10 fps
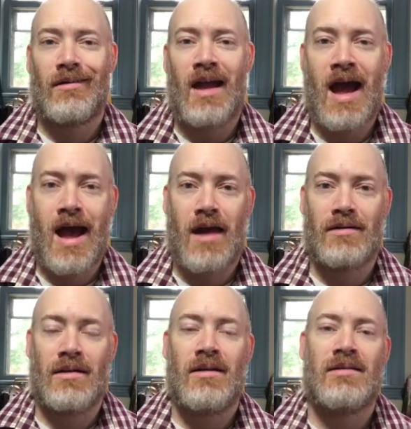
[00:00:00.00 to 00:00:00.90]

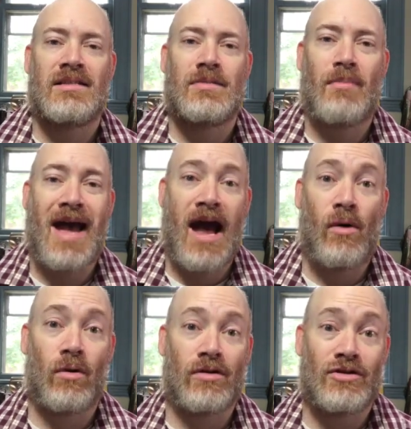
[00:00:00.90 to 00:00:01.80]
add its
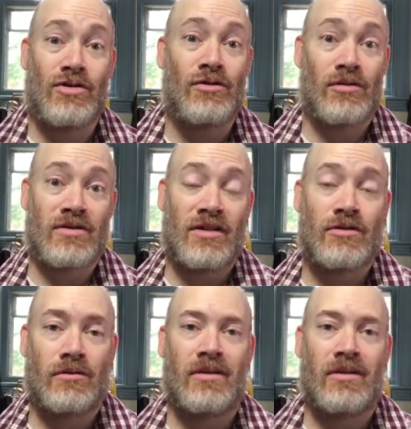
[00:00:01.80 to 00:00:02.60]
power to your sigil.